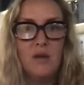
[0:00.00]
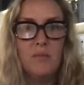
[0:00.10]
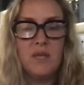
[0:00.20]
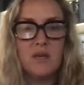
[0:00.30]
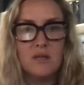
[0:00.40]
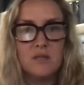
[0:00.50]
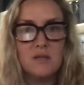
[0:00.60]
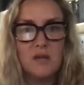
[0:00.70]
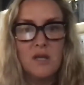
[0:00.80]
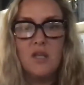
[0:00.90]
because
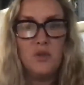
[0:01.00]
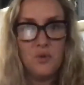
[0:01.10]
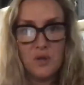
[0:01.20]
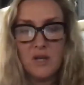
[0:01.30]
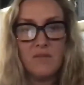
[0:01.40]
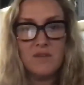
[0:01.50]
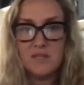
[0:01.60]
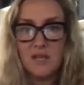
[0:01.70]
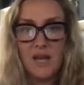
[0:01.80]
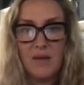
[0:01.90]
you can have a
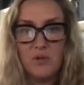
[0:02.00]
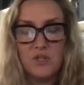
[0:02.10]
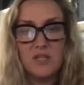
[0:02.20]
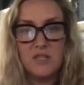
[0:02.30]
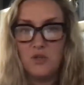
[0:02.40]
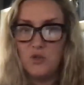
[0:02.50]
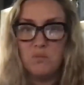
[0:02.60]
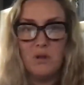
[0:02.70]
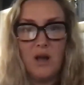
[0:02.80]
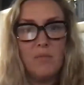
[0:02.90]
slab which has a huge
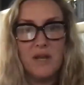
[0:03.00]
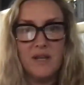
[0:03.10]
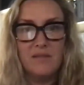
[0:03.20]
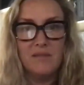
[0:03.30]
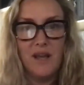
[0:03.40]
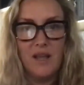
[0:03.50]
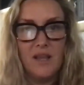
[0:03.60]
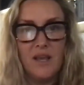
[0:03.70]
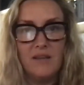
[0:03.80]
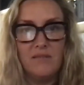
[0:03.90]
blob in it, and
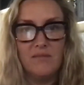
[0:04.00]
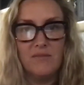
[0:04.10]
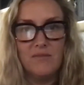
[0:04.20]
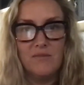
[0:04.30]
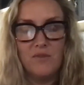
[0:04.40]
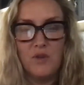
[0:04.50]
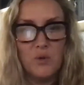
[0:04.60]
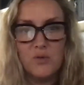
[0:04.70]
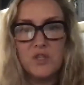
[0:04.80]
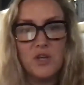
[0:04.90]
then if you
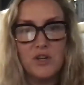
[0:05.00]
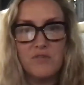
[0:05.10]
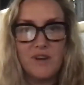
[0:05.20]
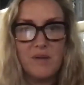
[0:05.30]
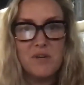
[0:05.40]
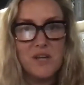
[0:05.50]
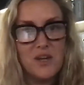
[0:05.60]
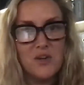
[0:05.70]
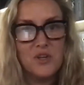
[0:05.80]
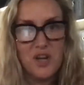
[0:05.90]
don't tell your
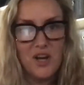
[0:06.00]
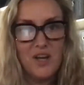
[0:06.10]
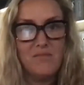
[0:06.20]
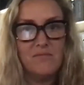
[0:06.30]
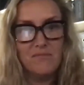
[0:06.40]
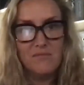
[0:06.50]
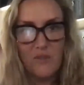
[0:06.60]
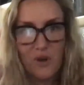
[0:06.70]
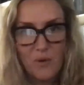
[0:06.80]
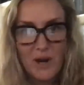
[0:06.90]
fabricator to cut
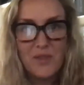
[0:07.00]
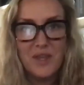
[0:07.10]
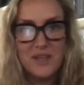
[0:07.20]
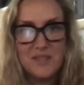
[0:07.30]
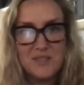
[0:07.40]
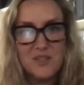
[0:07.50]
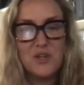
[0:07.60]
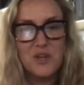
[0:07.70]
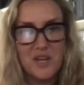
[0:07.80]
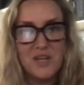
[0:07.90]
around this, you're gonna have